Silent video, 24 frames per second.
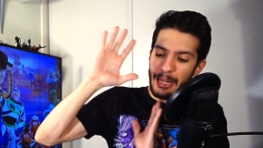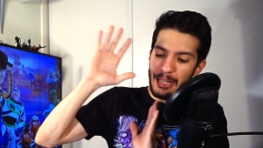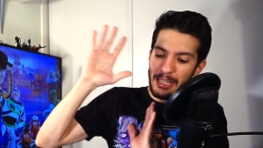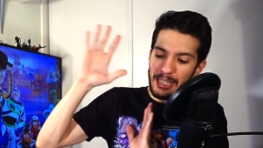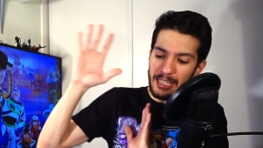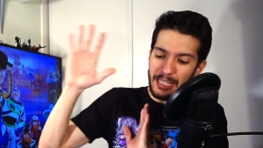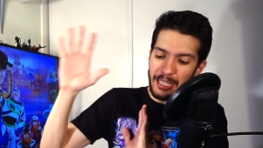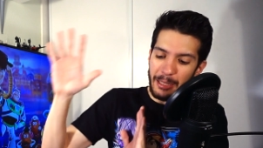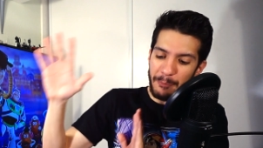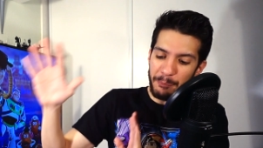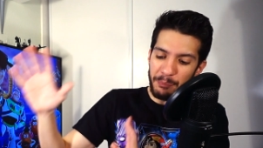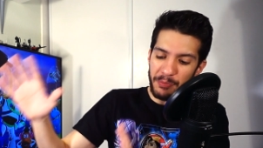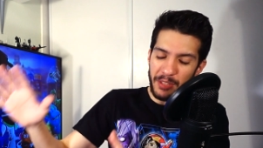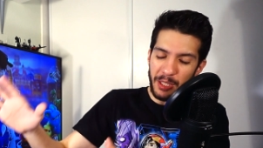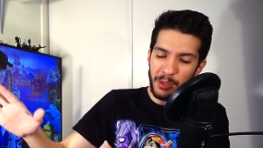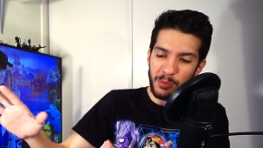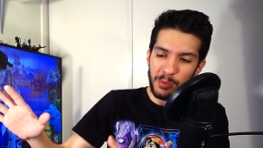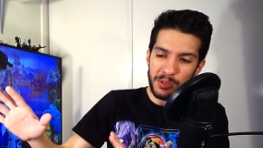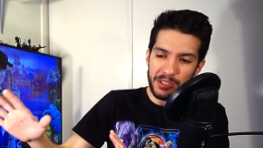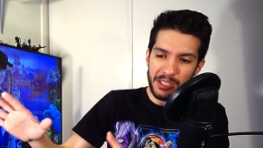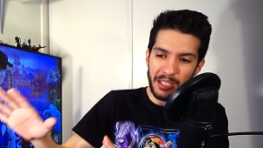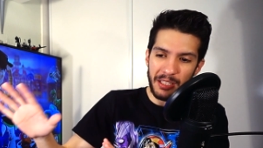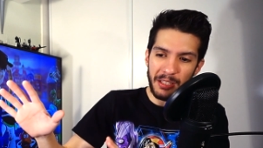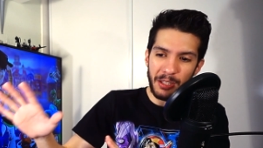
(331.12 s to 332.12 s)
it, it
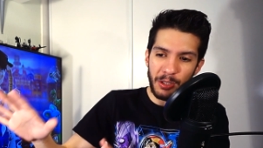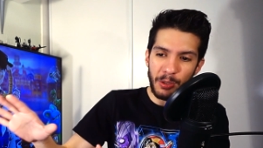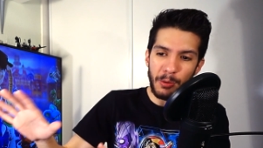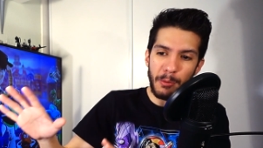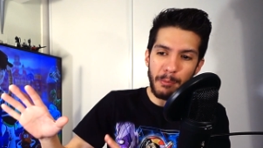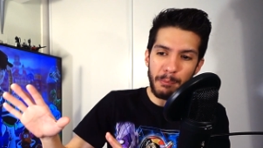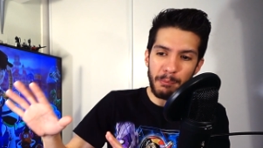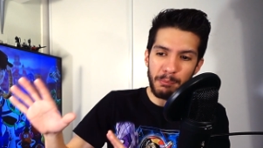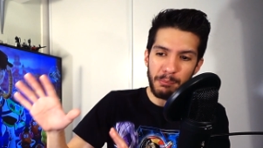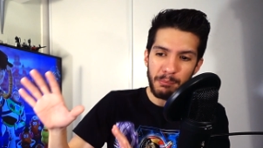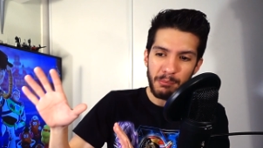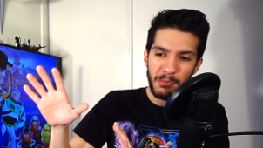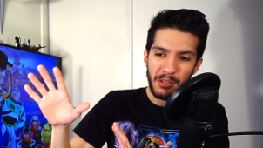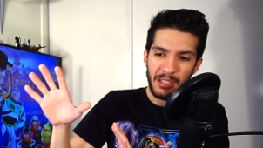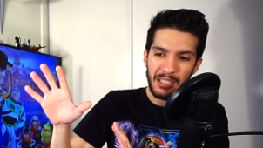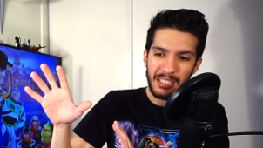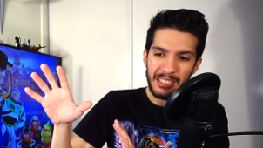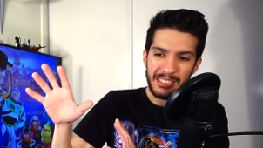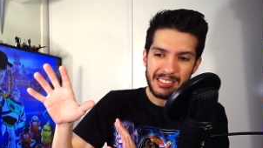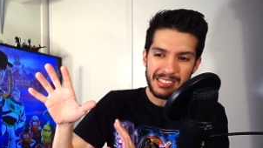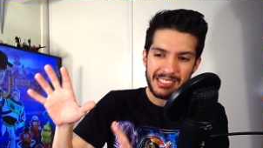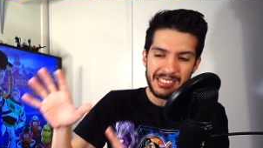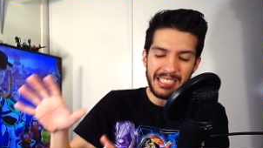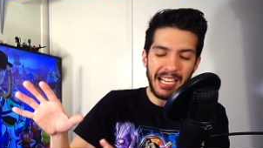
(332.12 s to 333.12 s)
was a little
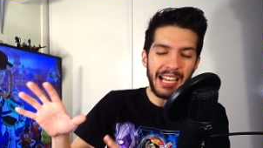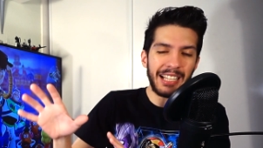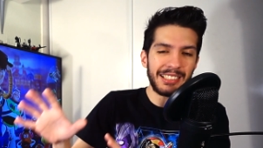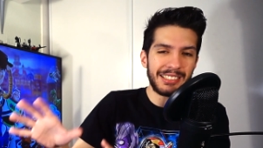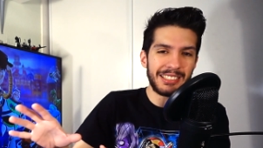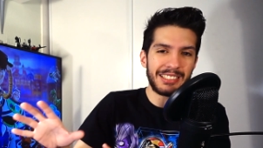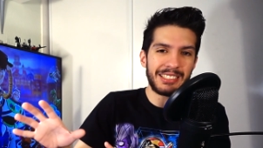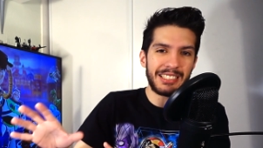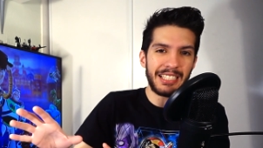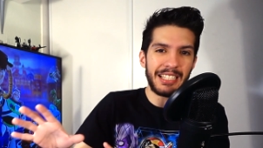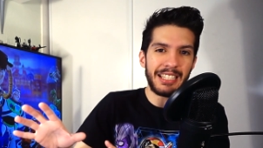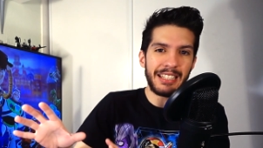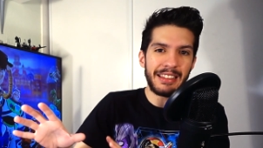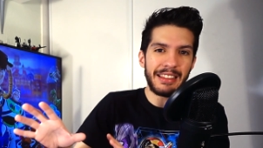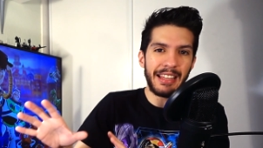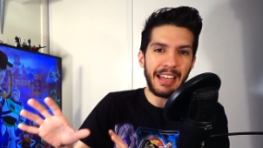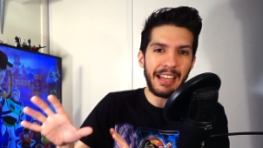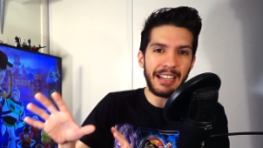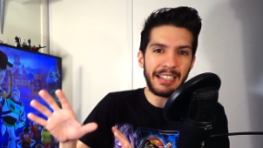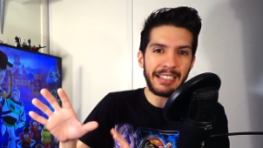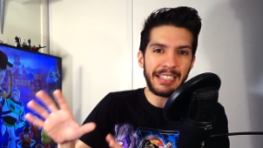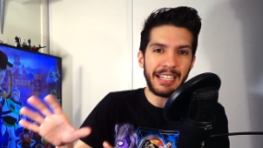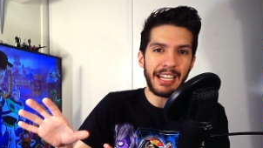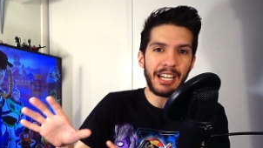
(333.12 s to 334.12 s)
sad to see
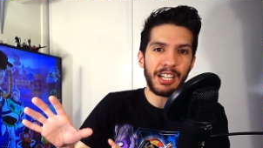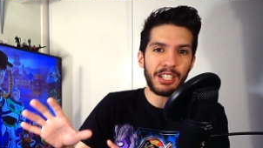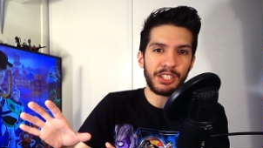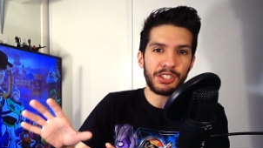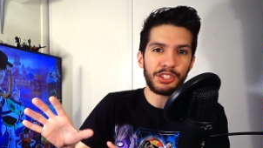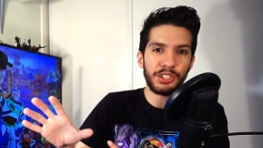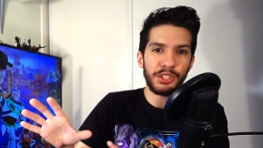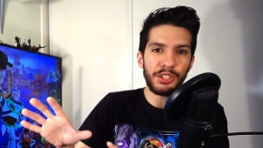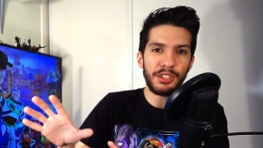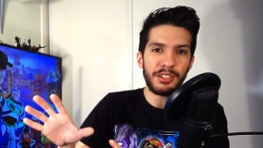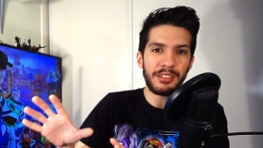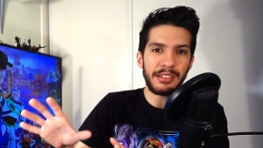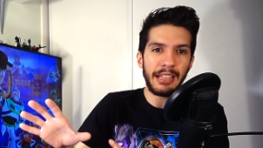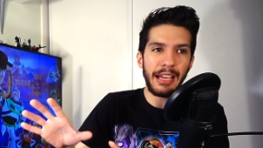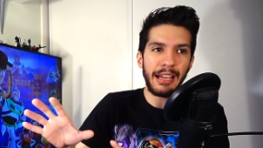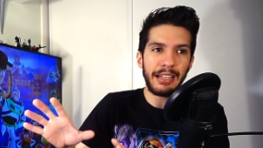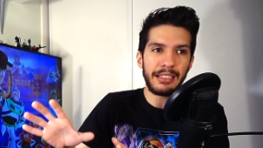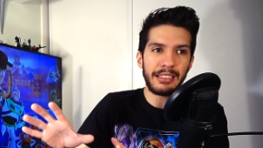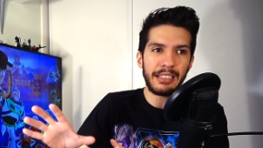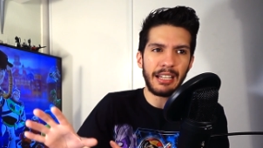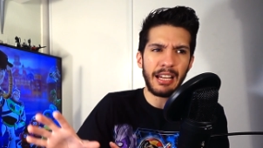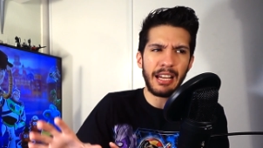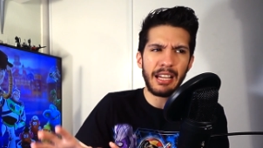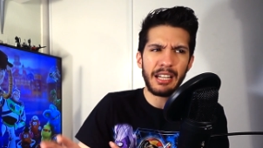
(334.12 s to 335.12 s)
that a character
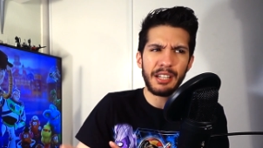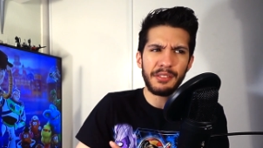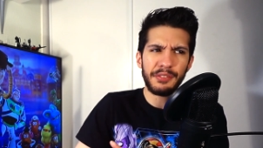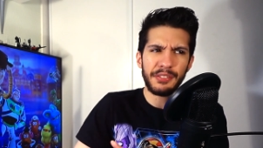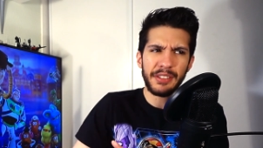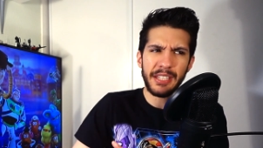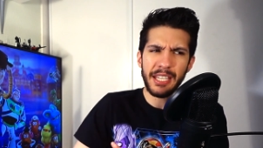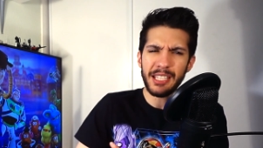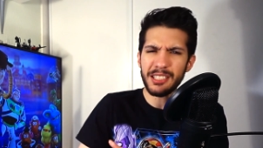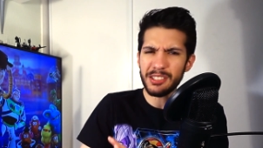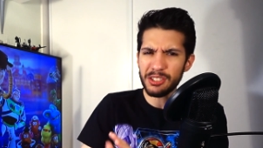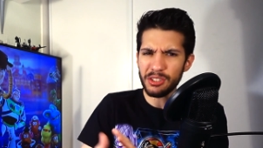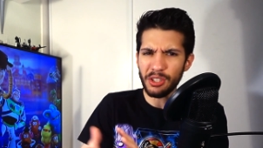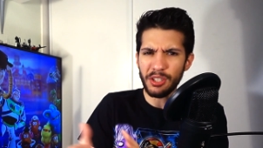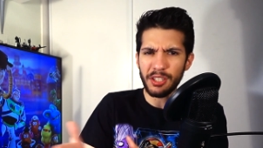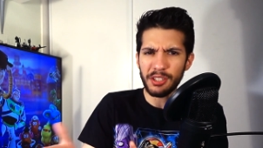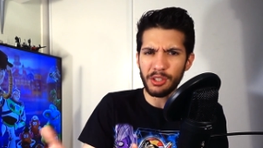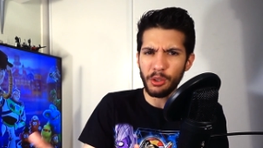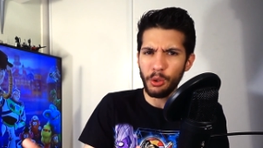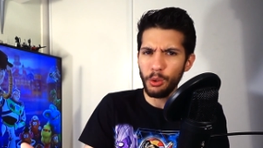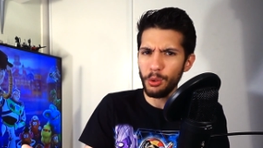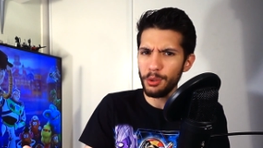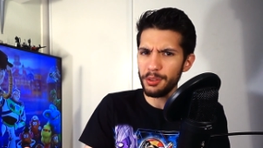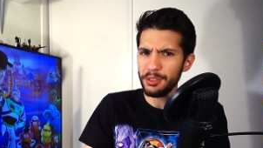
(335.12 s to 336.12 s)
that kind of kickstarted
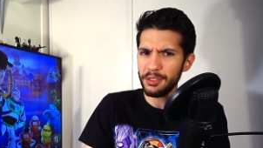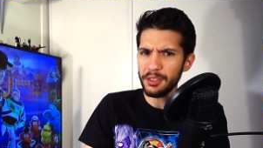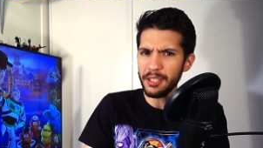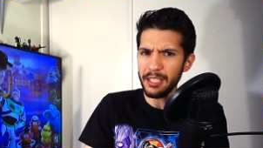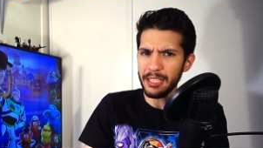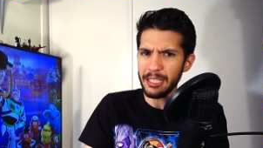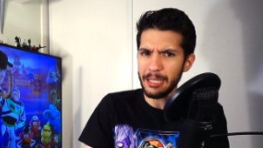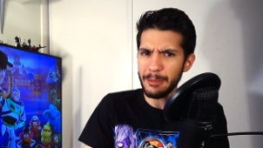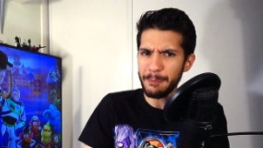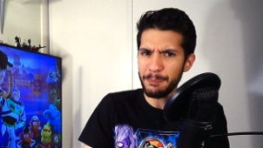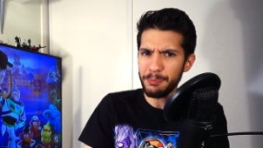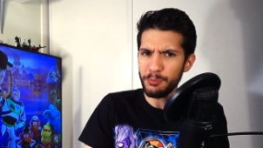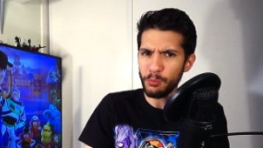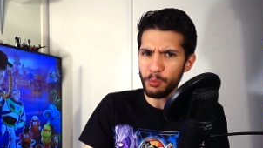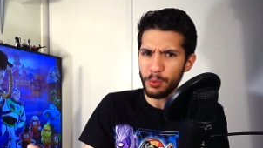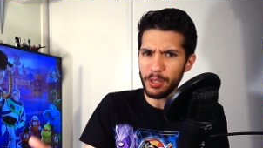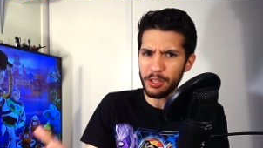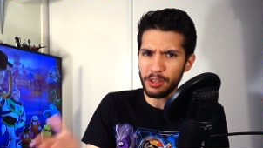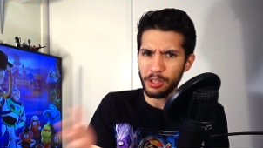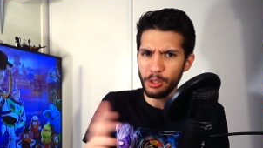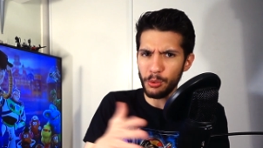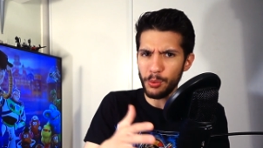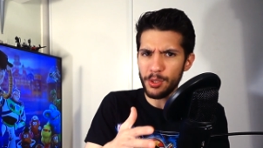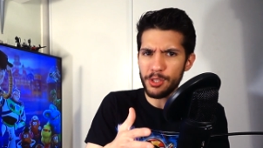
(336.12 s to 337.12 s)
the whole thing
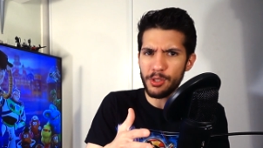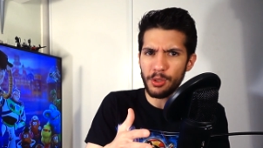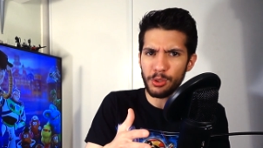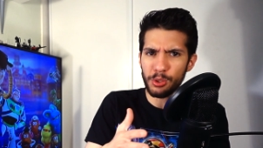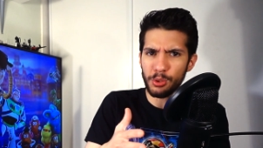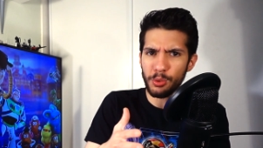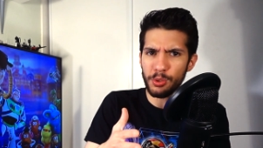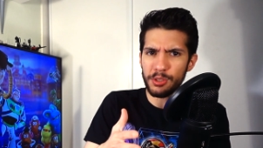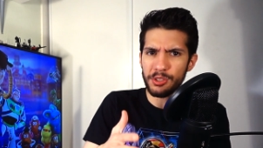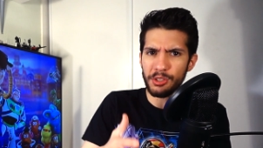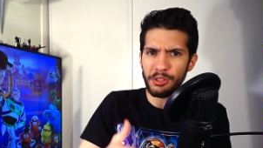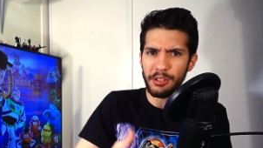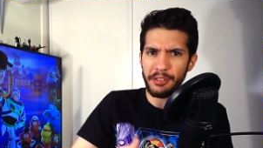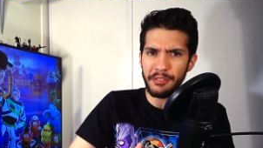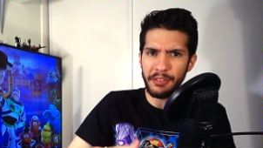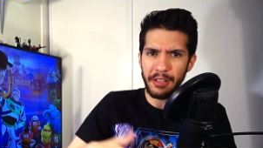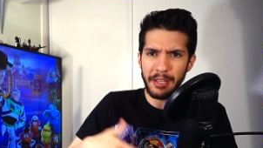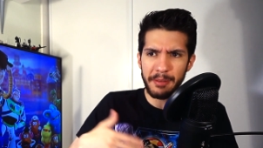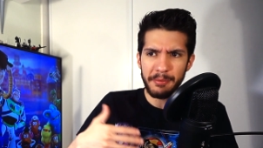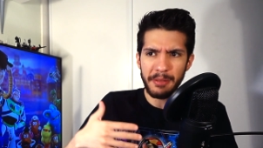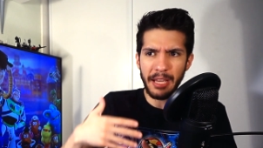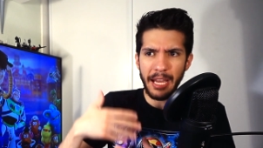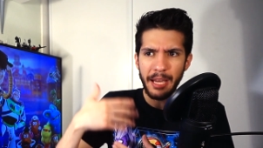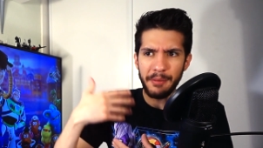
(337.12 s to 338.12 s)
with the original Toy Story of
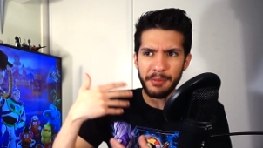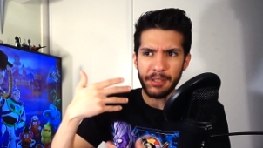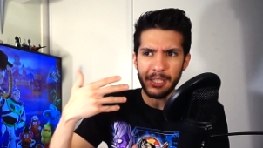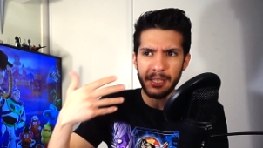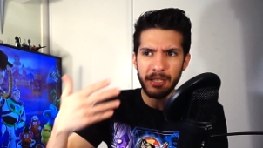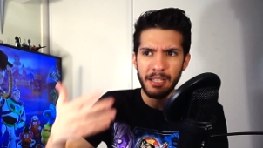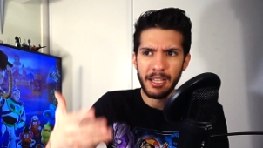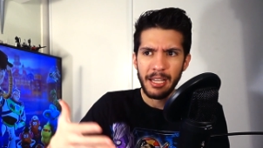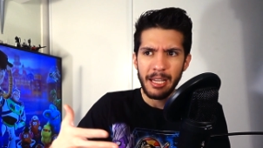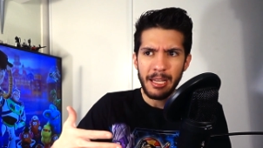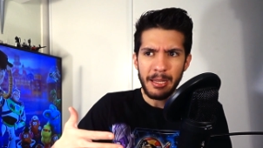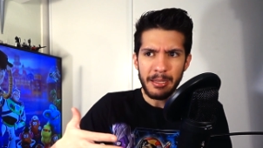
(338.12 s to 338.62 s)
him having,